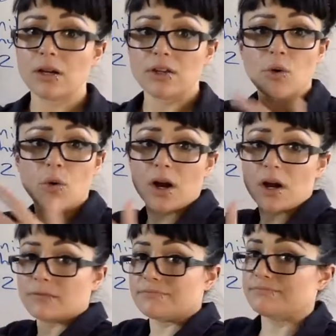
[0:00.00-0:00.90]

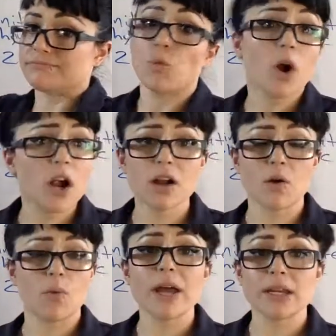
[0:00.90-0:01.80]
your work
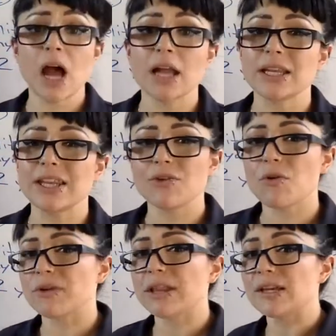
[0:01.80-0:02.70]
or whatnot, and you
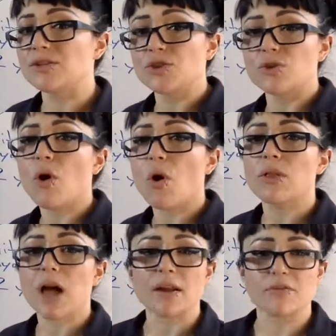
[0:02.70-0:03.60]
don't really do a whole
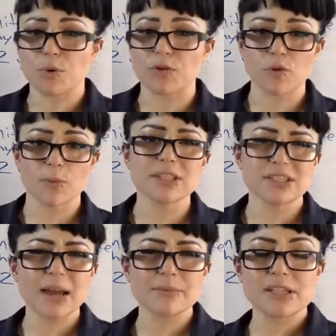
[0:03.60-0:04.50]
lot of performance
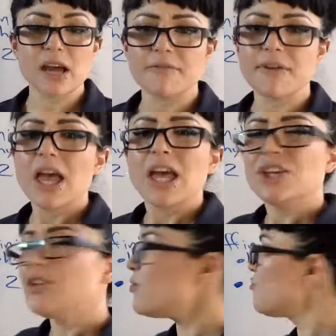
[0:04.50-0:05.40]
type stuff,
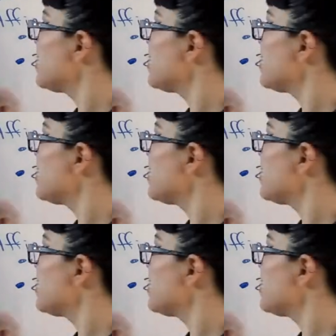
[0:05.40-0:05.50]
you don't